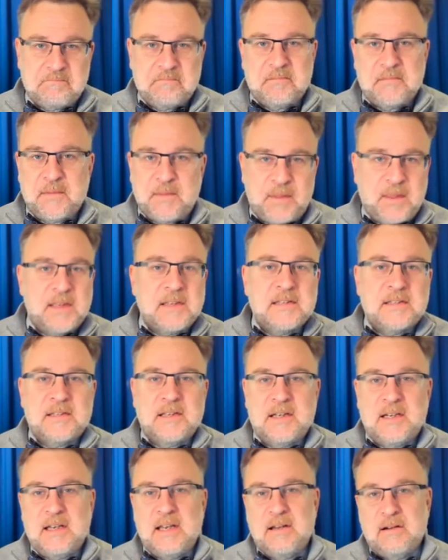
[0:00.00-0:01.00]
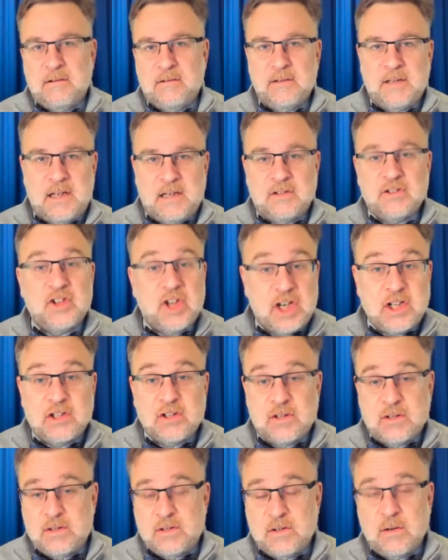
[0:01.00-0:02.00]
things in here that
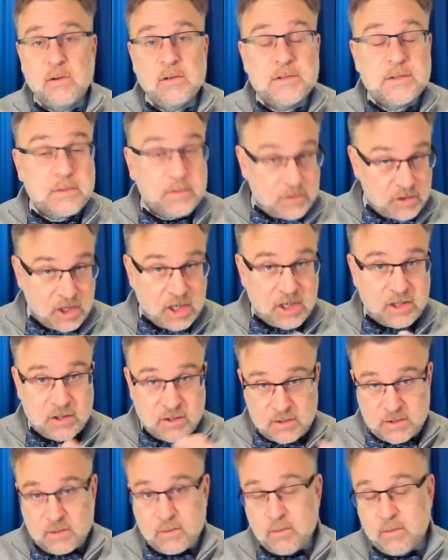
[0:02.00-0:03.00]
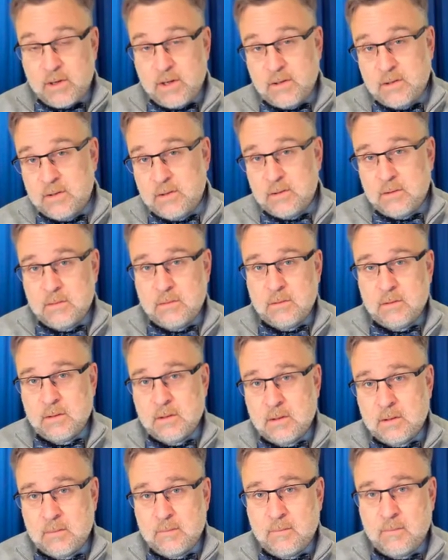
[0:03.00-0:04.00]
changes. Also, it changes according to
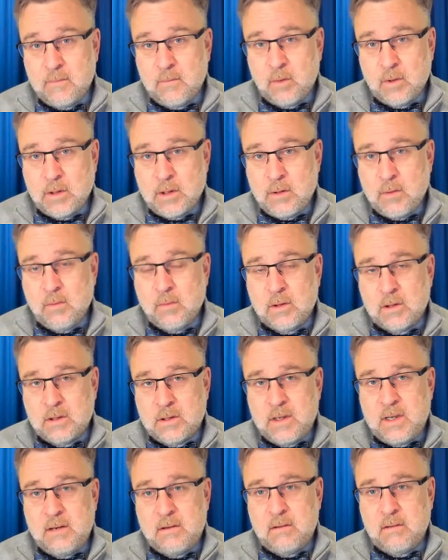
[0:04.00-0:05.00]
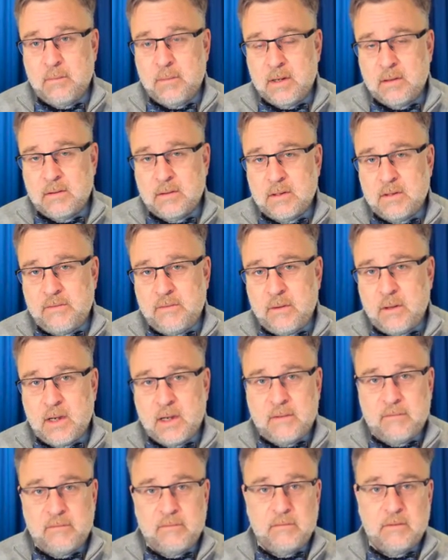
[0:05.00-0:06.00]
what you want to hear about. If you
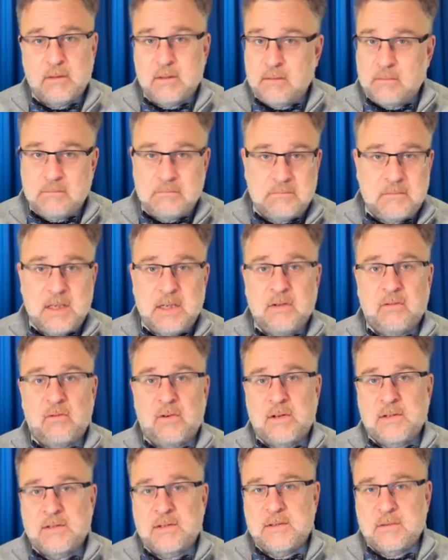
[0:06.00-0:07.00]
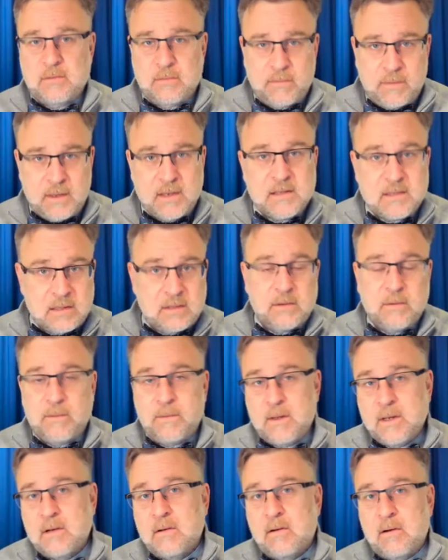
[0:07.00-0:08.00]
have interests or things that you
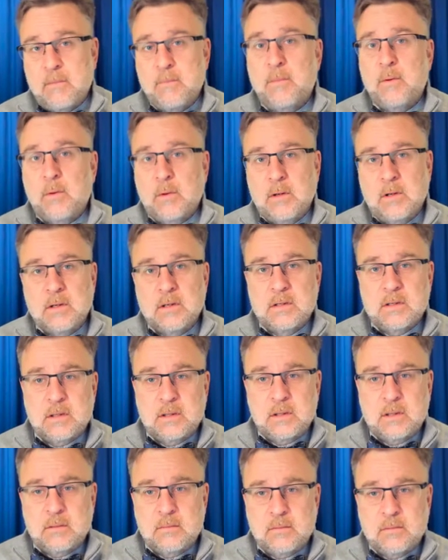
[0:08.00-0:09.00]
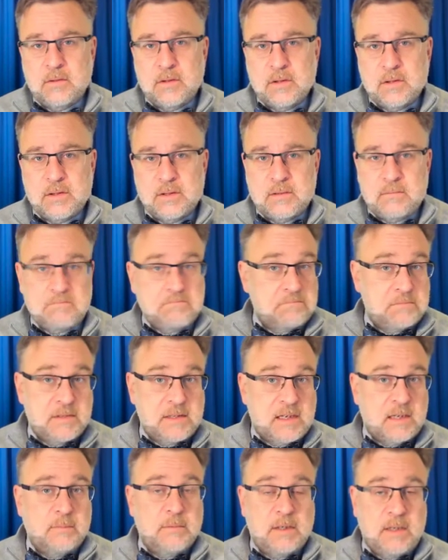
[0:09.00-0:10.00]
think are important, just
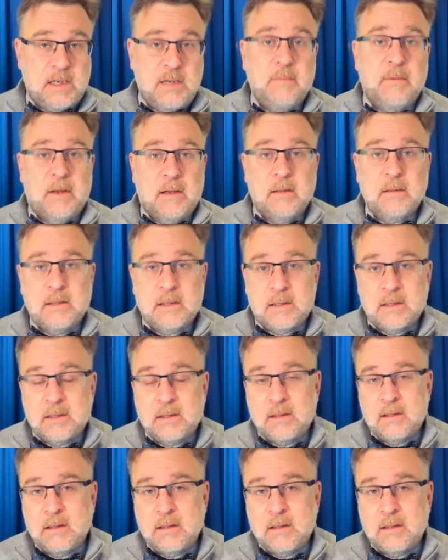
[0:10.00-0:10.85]
send me an email, and